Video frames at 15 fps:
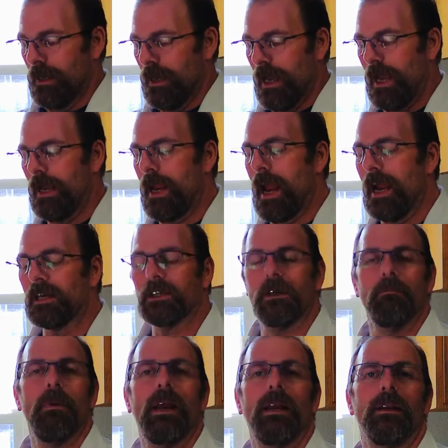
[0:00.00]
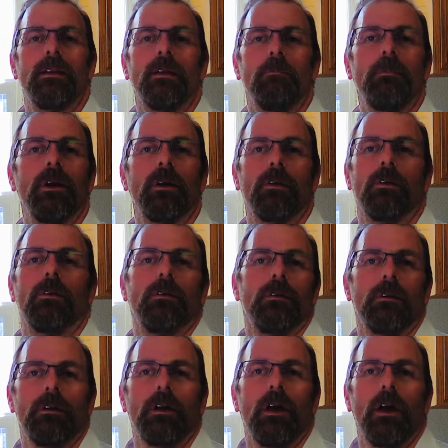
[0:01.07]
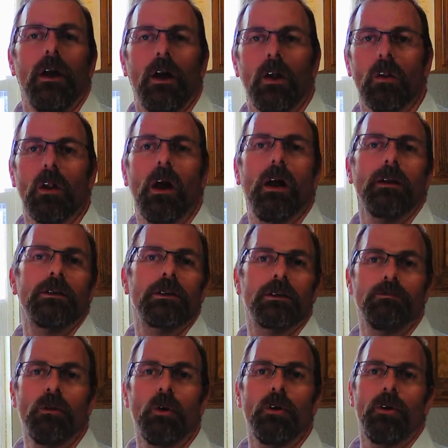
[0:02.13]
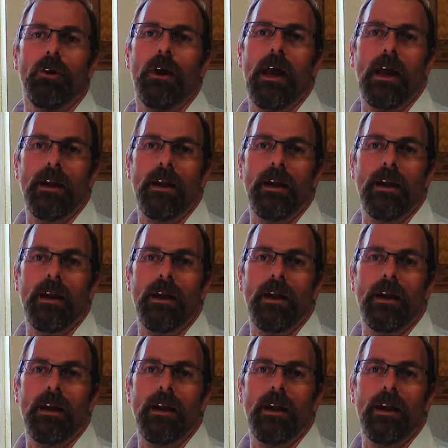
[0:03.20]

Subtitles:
And it actually made the beer a lot smoother.